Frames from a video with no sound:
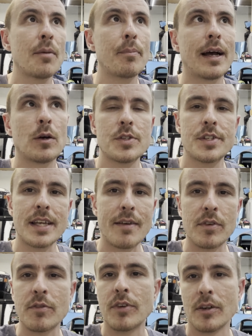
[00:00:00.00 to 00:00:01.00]
about
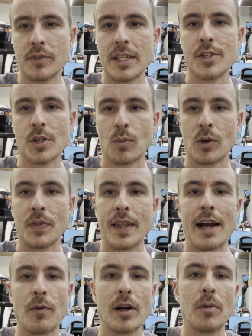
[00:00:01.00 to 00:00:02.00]
750, somewhere in
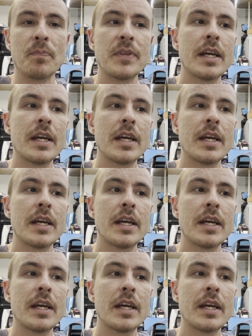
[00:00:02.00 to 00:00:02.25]
that realm.